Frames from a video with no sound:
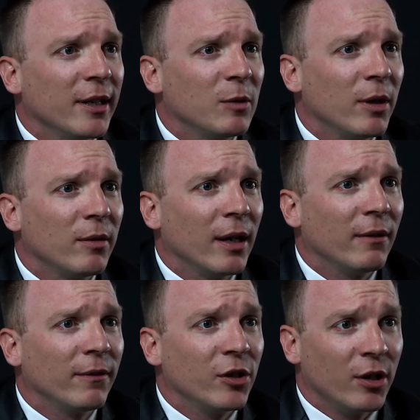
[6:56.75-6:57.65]
has been
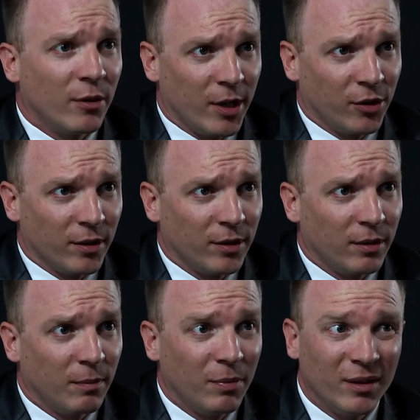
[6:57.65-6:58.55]
around for
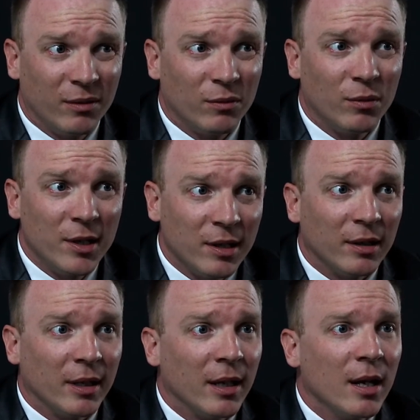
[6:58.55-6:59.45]
generations, but
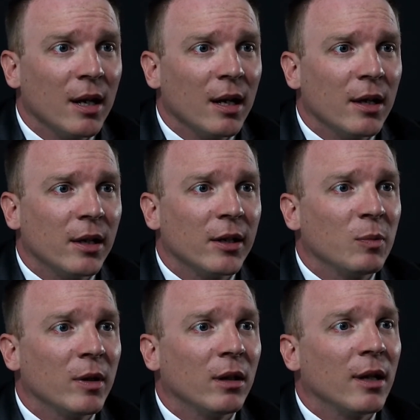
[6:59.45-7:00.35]
recently there has
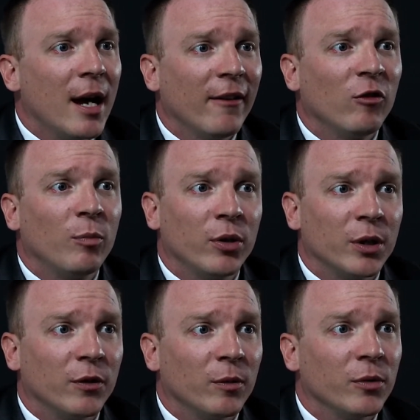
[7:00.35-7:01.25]
been a lot of
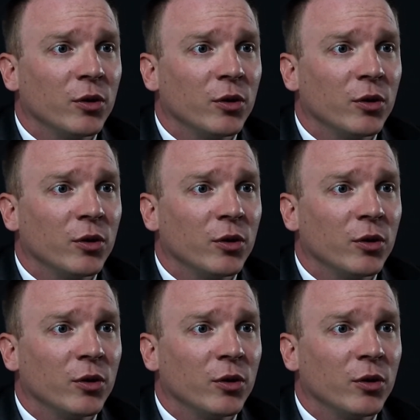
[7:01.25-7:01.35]
push from